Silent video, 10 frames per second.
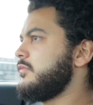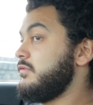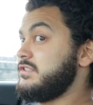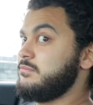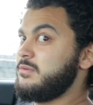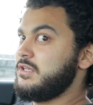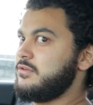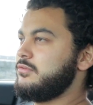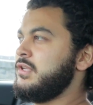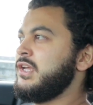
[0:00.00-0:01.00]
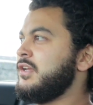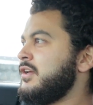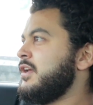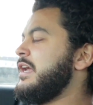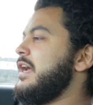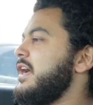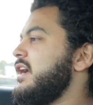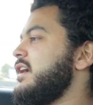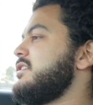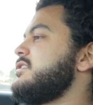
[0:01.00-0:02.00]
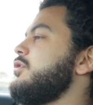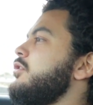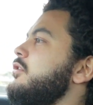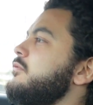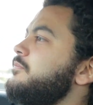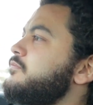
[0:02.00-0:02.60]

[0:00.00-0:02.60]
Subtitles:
which is maybe a good thing. So